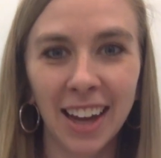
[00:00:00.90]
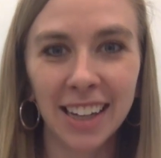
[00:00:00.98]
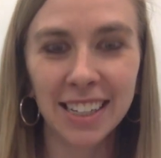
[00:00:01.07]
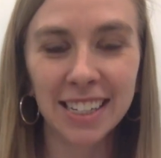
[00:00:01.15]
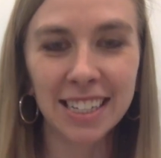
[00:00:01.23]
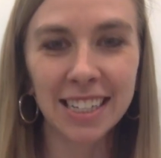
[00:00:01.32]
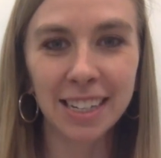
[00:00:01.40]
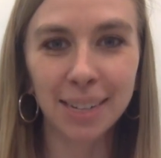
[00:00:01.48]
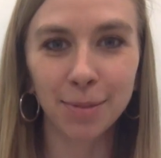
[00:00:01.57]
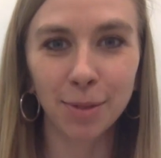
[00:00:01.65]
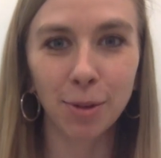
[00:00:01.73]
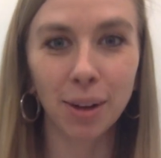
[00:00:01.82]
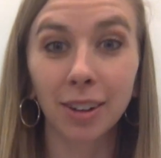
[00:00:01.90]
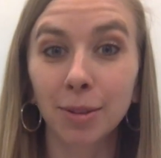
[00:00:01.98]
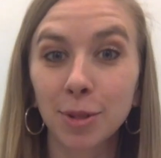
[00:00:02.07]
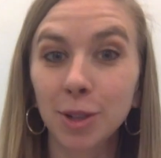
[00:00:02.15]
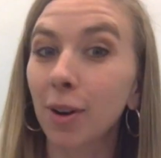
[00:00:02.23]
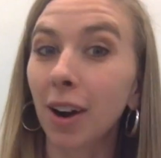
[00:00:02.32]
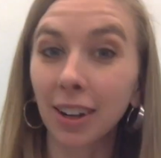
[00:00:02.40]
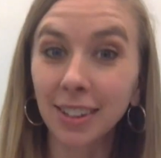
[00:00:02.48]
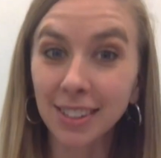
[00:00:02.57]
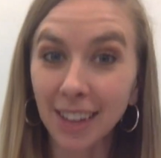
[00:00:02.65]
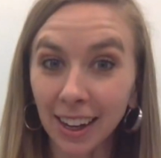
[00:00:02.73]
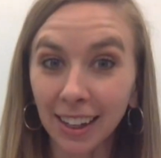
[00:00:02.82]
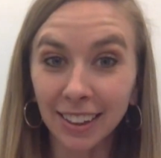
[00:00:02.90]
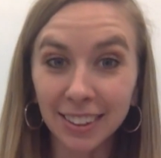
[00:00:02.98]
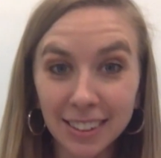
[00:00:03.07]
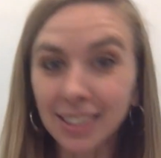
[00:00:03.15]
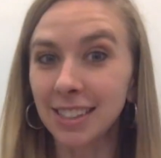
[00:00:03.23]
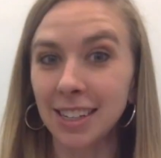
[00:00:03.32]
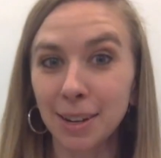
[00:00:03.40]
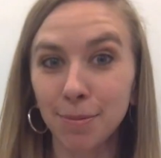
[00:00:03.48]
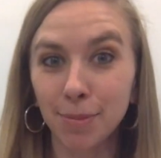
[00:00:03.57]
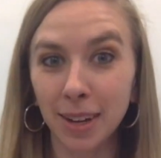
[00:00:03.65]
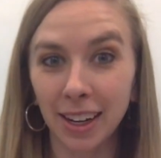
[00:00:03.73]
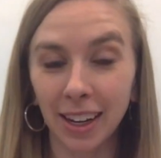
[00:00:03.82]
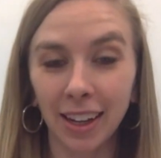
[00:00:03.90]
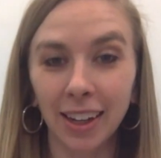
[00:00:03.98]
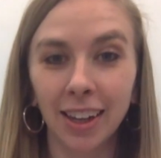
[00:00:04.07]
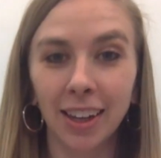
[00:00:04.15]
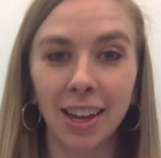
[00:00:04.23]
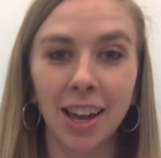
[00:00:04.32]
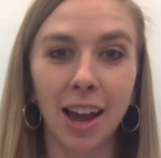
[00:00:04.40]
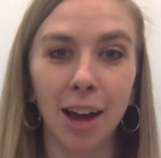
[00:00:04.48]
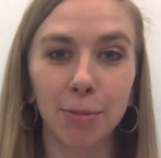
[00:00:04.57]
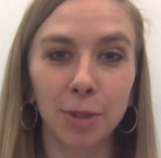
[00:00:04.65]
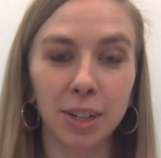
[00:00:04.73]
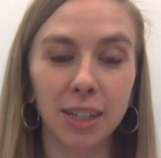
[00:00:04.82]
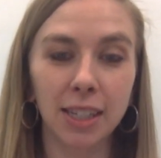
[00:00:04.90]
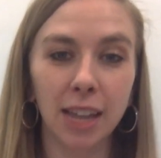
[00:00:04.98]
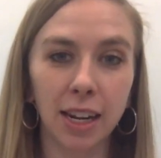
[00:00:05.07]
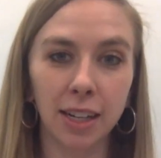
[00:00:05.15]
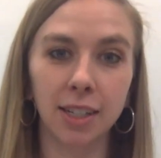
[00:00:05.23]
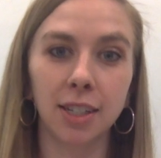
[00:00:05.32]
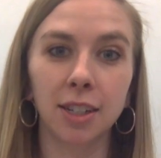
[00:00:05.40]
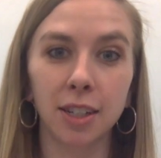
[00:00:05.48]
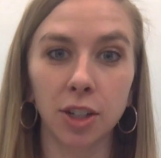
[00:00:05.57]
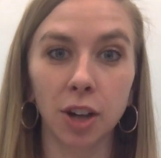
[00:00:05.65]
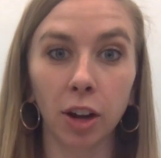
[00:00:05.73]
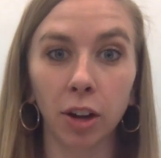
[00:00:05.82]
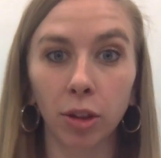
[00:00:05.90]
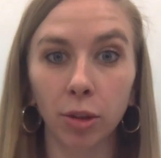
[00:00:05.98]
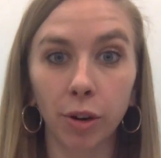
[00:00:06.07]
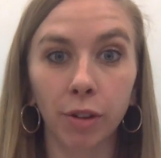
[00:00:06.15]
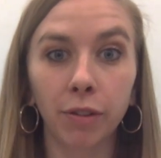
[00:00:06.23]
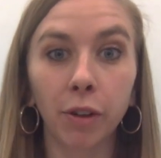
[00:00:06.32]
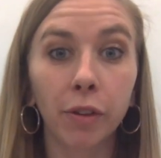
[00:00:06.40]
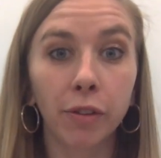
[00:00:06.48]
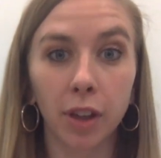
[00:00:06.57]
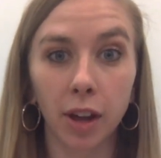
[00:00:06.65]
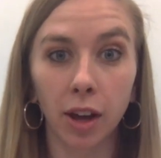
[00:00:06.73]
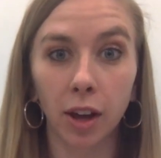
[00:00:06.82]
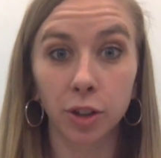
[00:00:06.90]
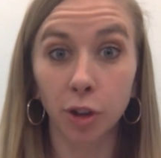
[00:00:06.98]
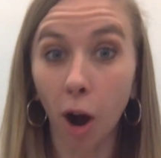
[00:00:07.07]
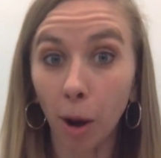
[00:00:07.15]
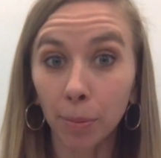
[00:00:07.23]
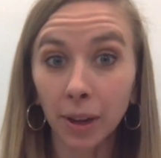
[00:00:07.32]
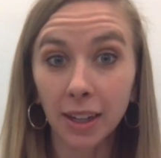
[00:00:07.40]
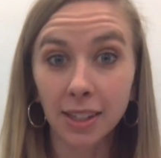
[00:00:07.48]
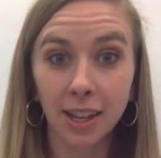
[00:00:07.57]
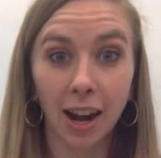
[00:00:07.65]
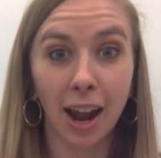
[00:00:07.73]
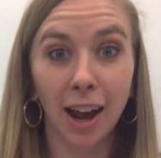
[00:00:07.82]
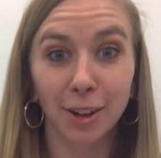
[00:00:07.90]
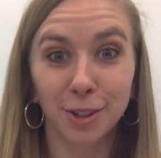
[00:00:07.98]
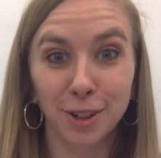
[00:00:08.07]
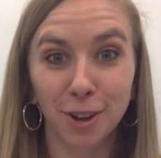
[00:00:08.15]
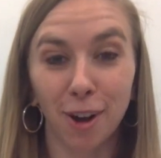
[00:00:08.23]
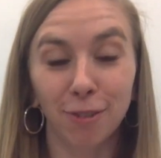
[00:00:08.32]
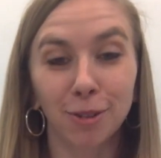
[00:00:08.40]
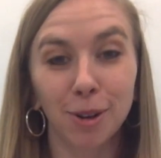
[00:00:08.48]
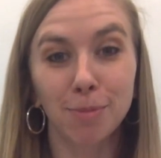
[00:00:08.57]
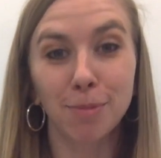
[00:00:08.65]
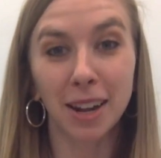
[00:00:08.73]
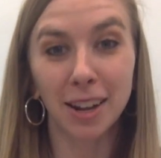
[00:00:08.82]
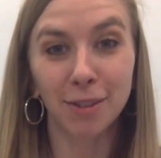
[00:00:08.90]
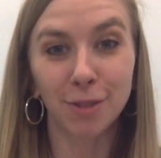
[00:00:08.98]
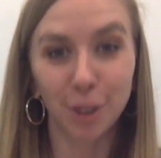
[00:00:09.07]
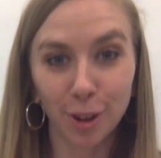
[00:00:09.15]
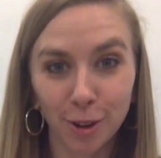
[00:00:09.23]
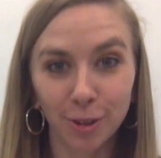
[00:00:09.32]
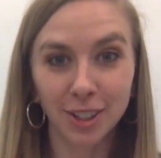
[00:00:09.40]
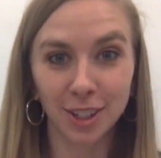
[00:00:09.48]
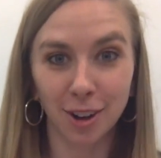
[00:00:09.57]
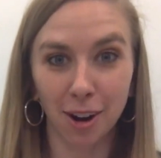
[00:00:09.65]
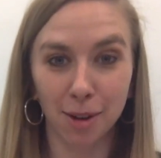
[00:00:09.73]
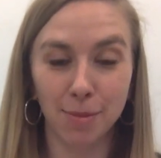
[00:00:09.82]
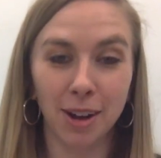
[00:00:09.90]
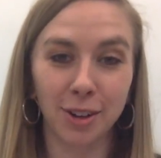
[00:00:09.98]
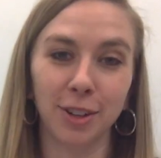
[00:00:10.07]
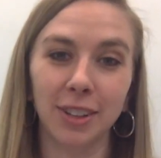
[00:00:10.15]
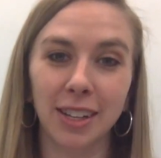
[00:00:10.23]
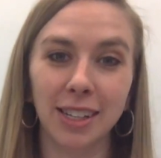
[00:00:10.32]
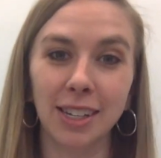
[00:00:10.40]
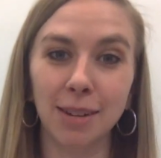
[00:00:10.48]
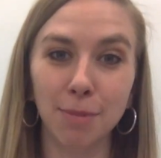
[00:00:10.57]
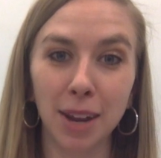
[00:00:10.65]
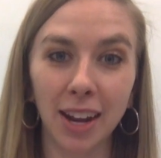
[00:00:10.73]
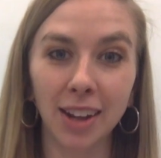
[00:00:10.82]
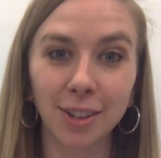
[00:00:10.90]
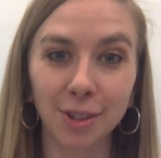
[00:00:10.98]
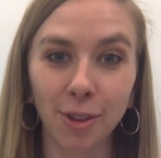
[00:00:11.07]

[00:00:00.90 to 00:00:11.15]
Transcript: Hi team, welcome to our second team meeting. I'm really excited to talk you through a few of the topics that I actually got from many of you to talk about during these team meetings.